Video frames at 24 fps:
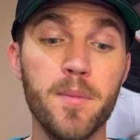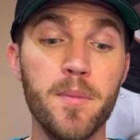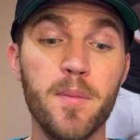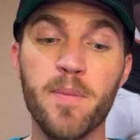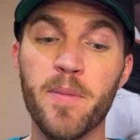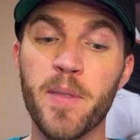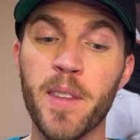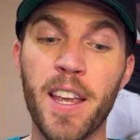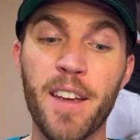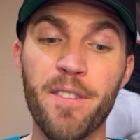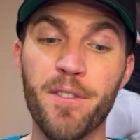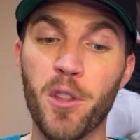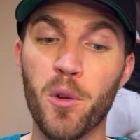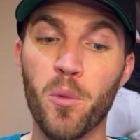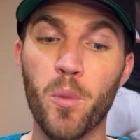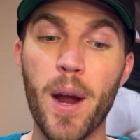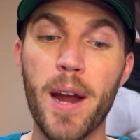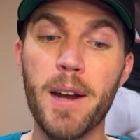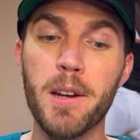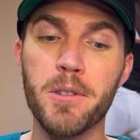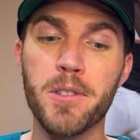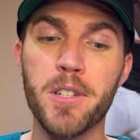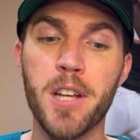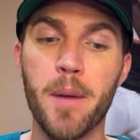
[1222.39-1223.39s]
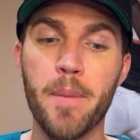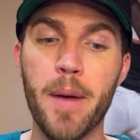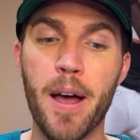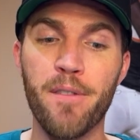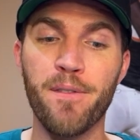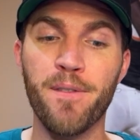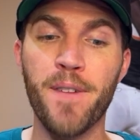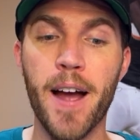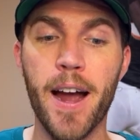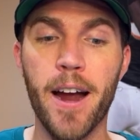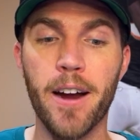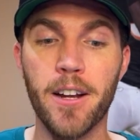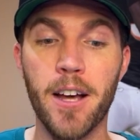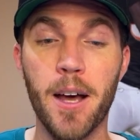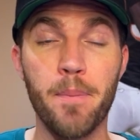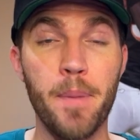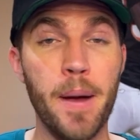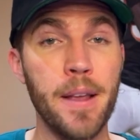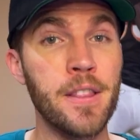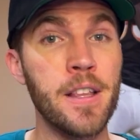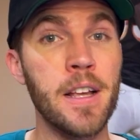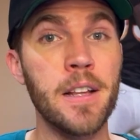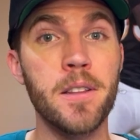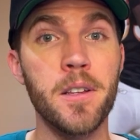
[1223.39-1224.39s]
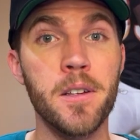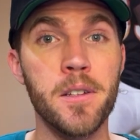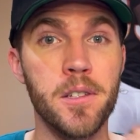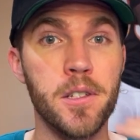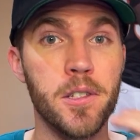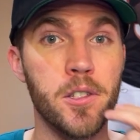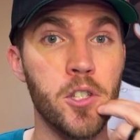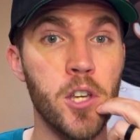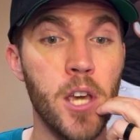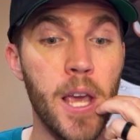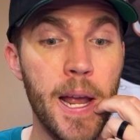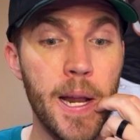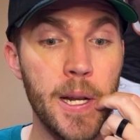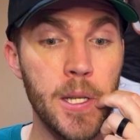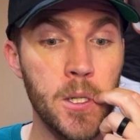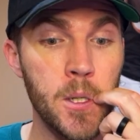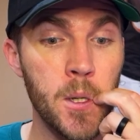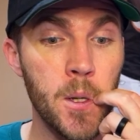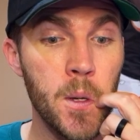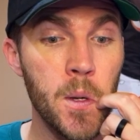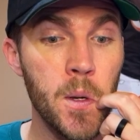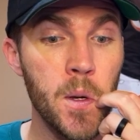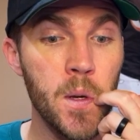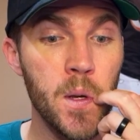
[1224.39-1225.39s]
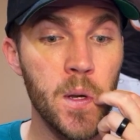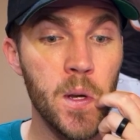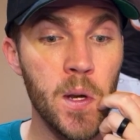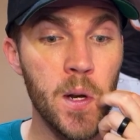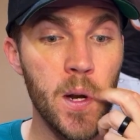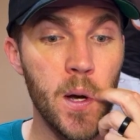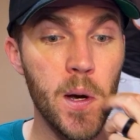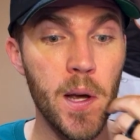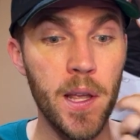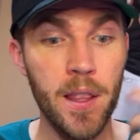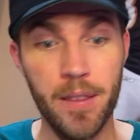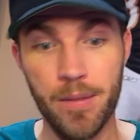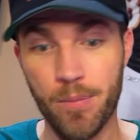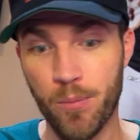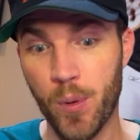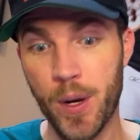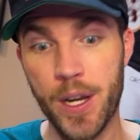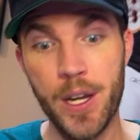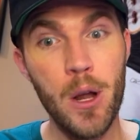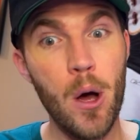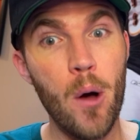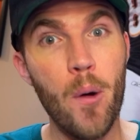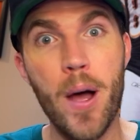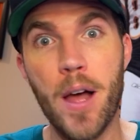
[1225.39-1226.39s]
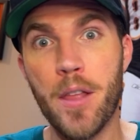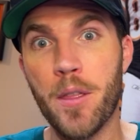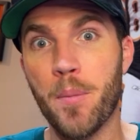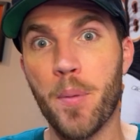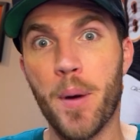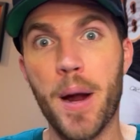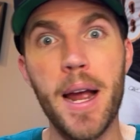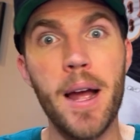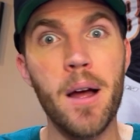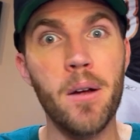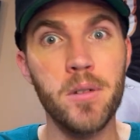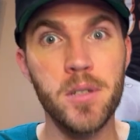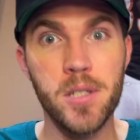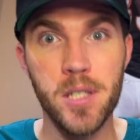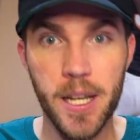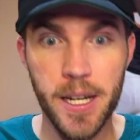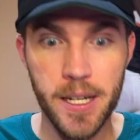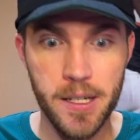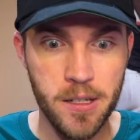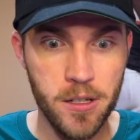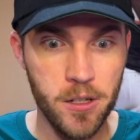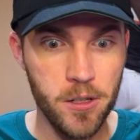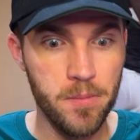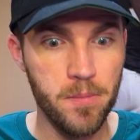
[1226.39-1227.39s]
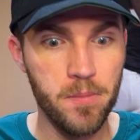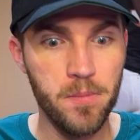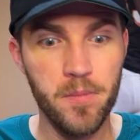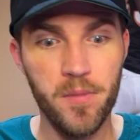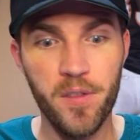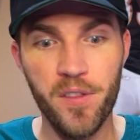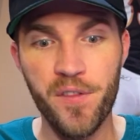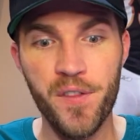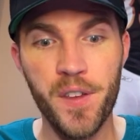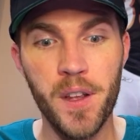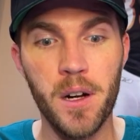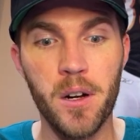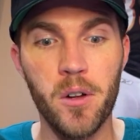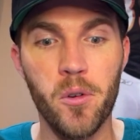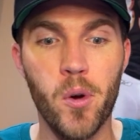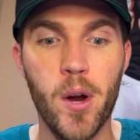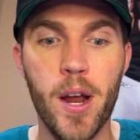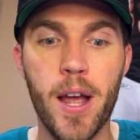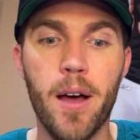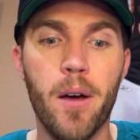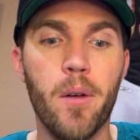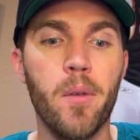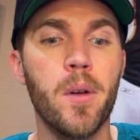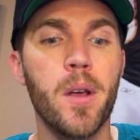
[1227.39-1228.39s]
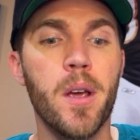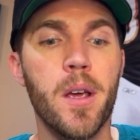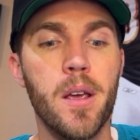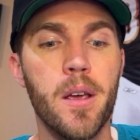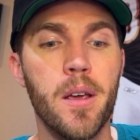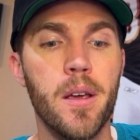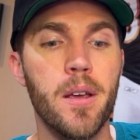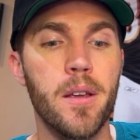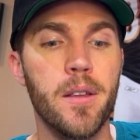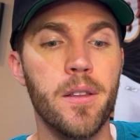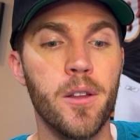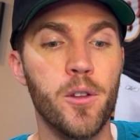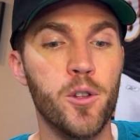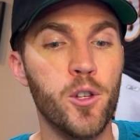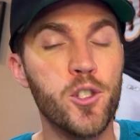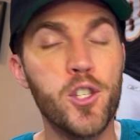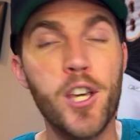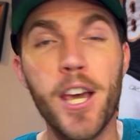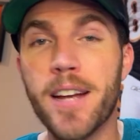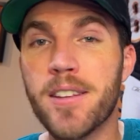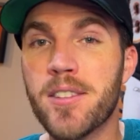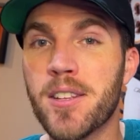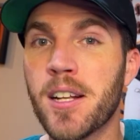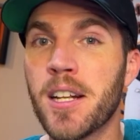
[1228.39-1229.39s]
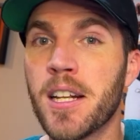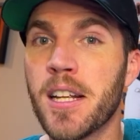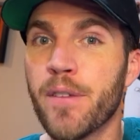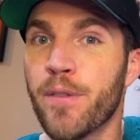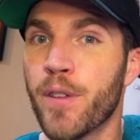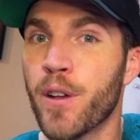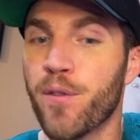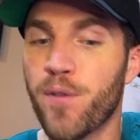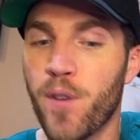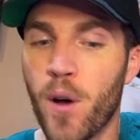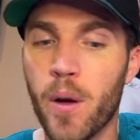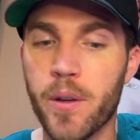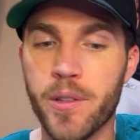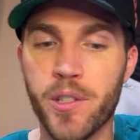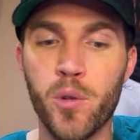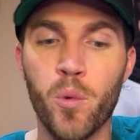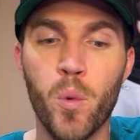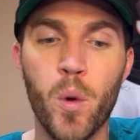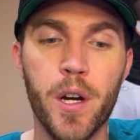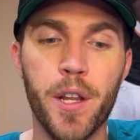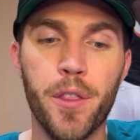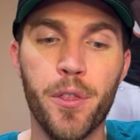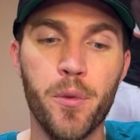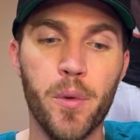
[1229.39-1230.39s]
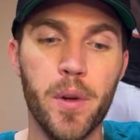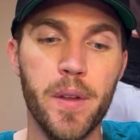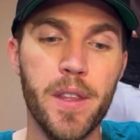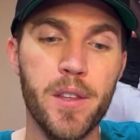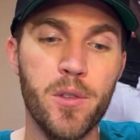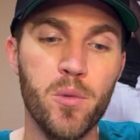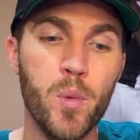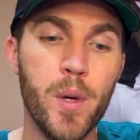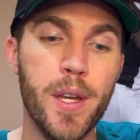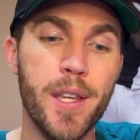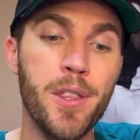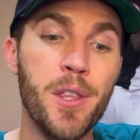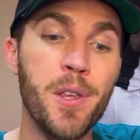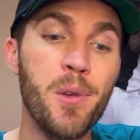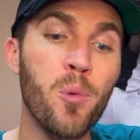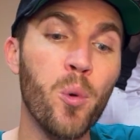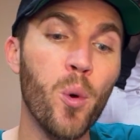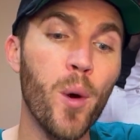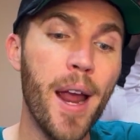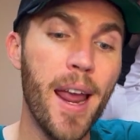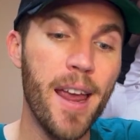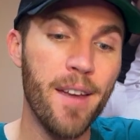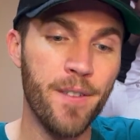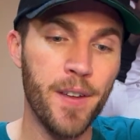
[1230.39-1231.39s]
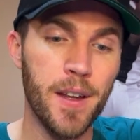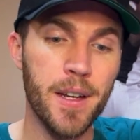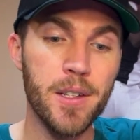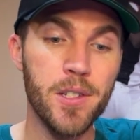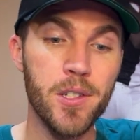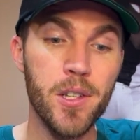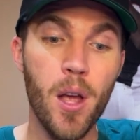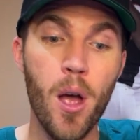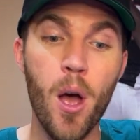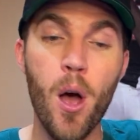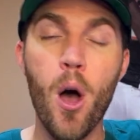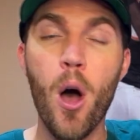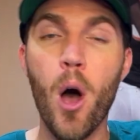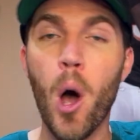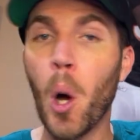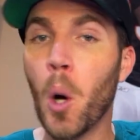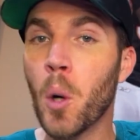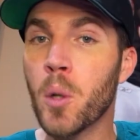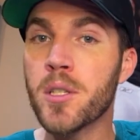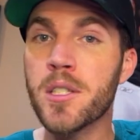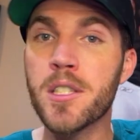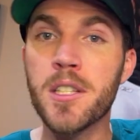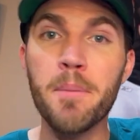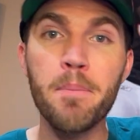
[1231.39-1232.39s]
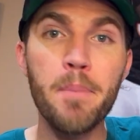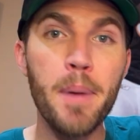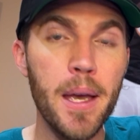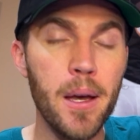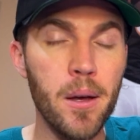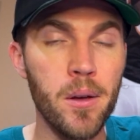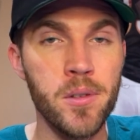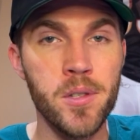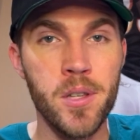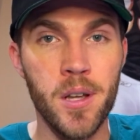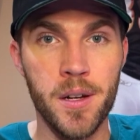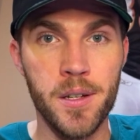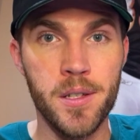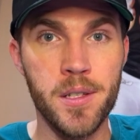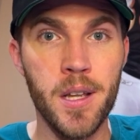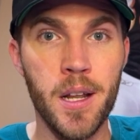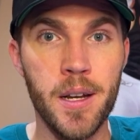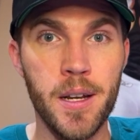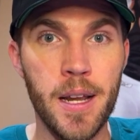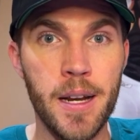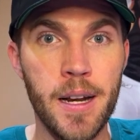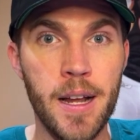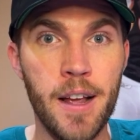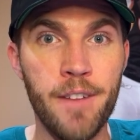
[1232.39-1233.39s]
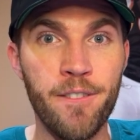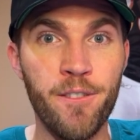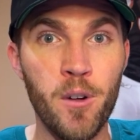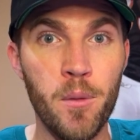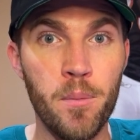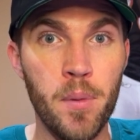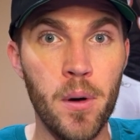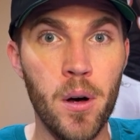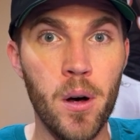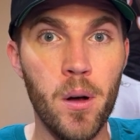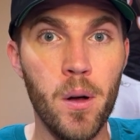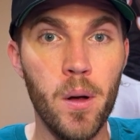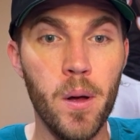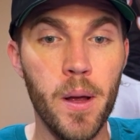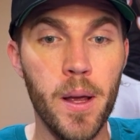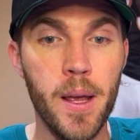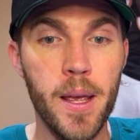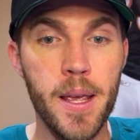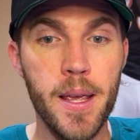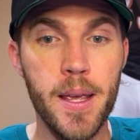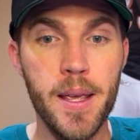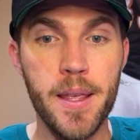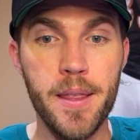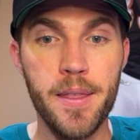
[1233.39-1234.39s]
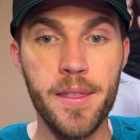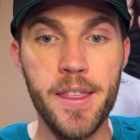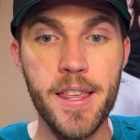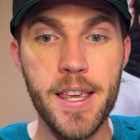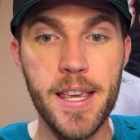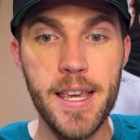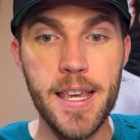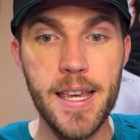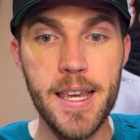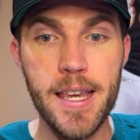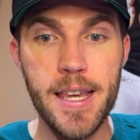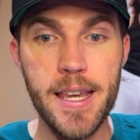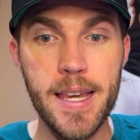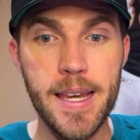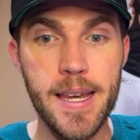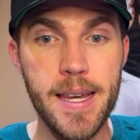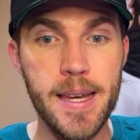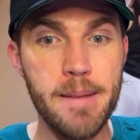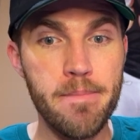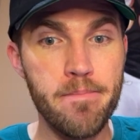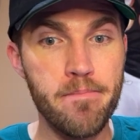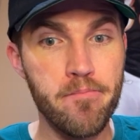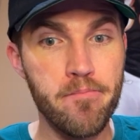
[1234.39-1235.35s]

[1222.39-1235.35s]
if the Raiders come out fired up, I think there's a chance, and we know how the Browns like to fiddle around. There's a chance Cleveland falls to 1-3 this week. The Ravens host the Bills on Sunday Night Football. That's